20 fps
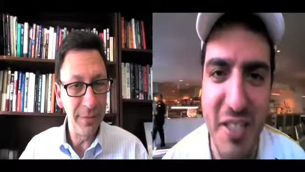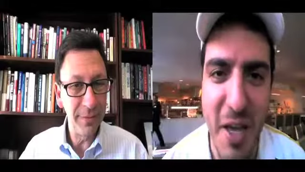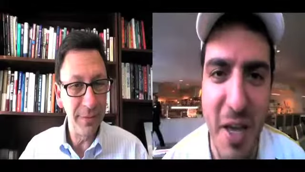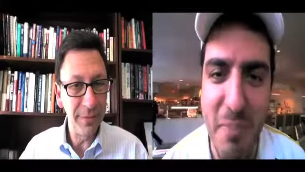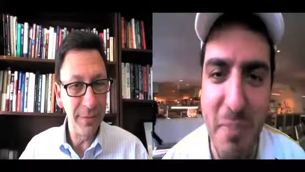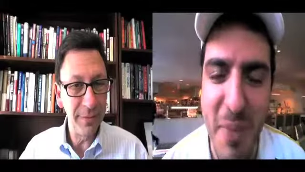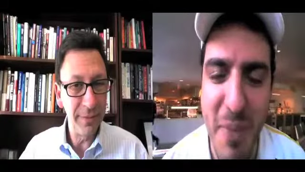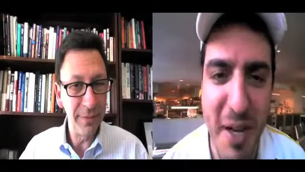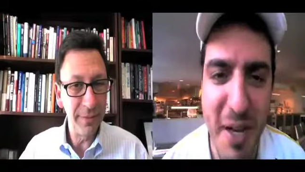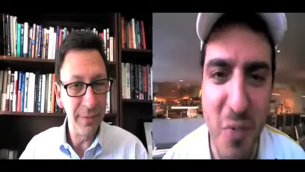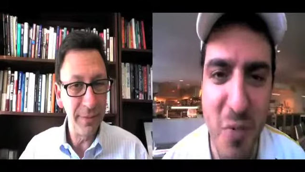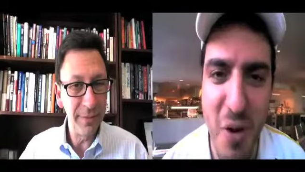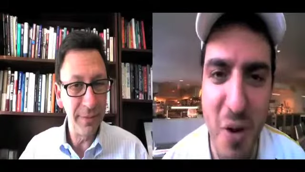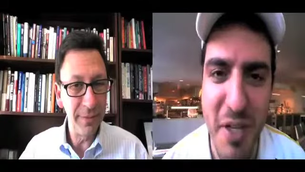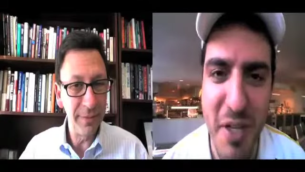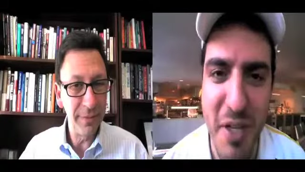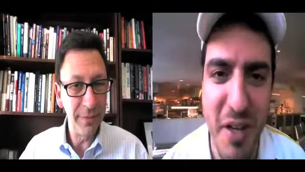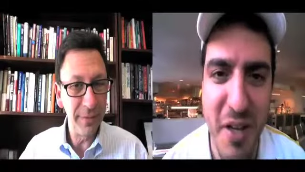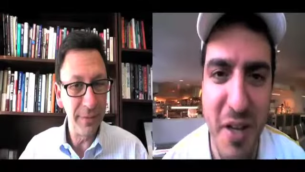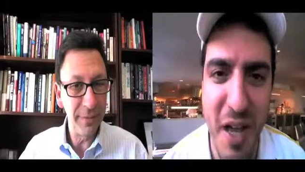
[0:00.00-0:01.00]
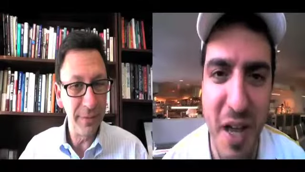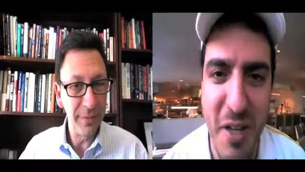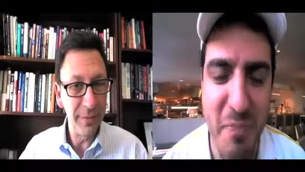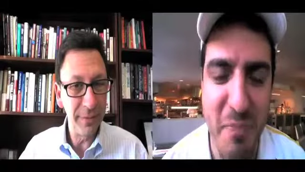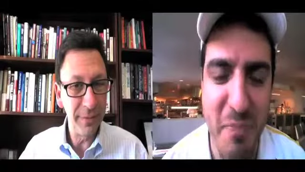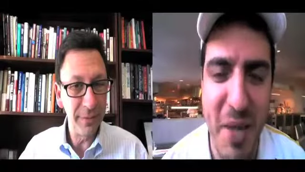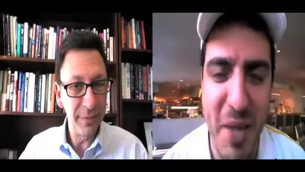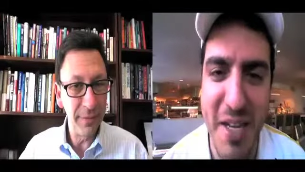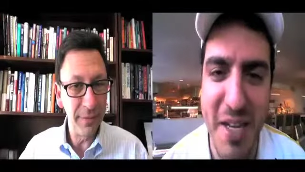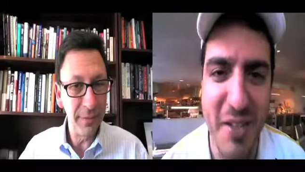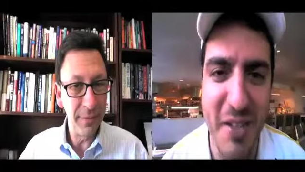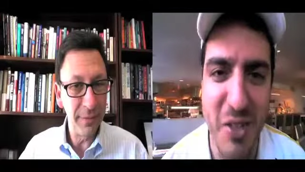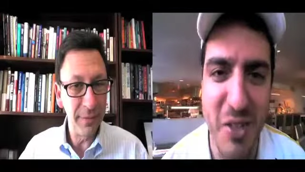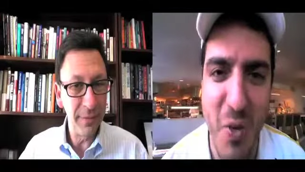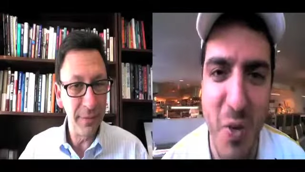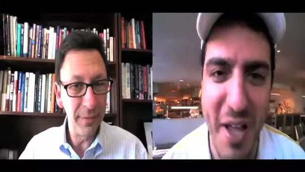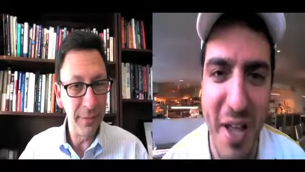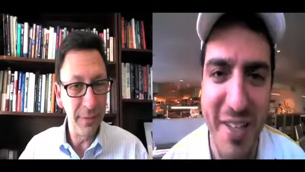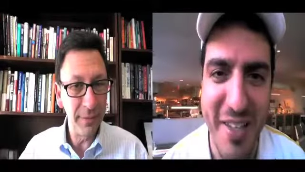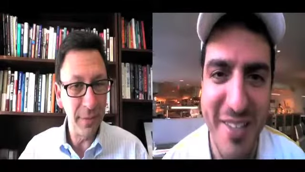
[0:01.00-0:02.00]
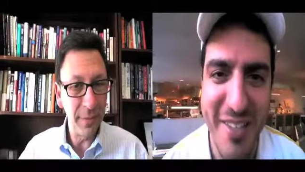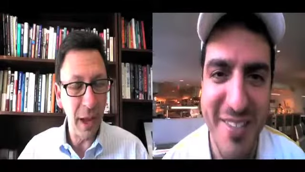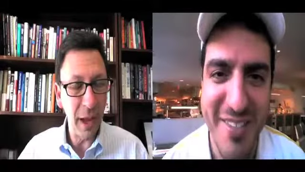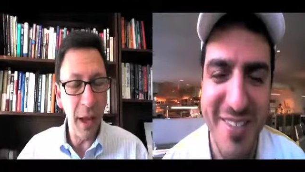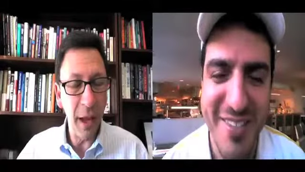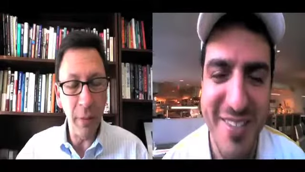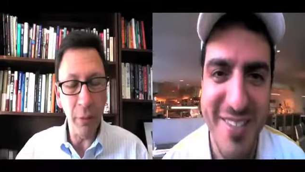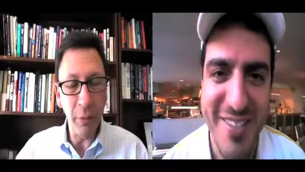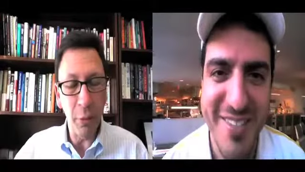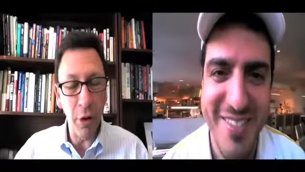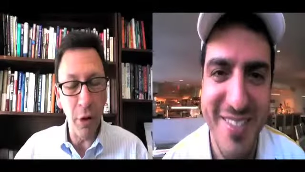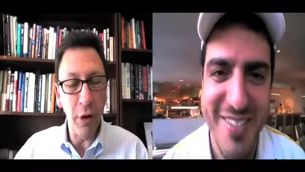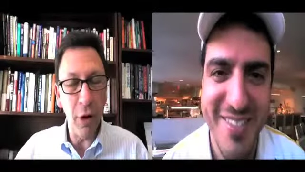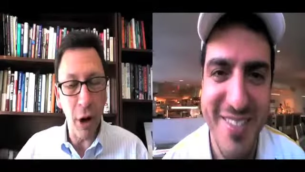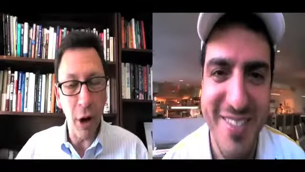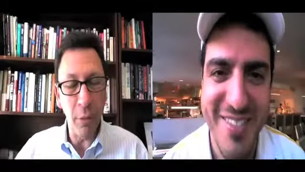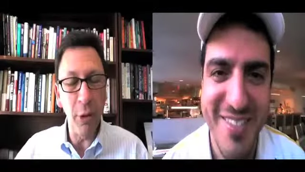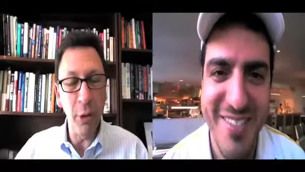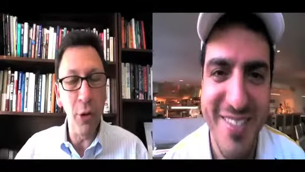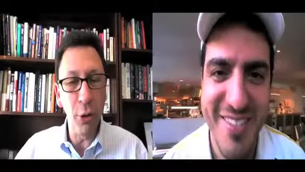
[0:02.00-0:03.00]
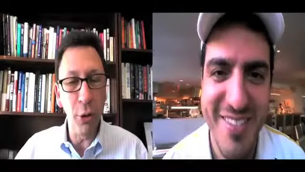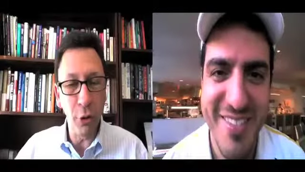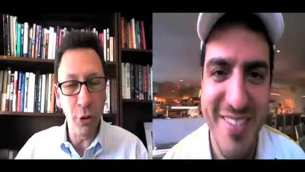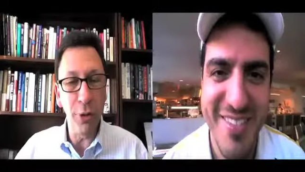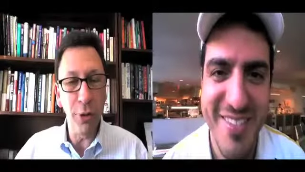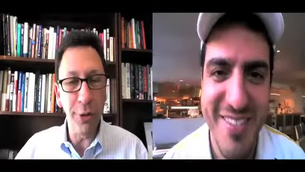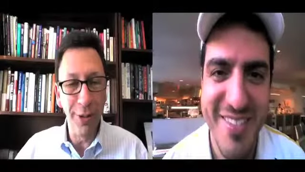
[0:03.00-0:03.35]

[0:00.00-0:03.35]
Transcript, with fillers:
Speaker 1: uh, men and women uh, compete in this way.
Speaker 2: And pretty carbon neutral?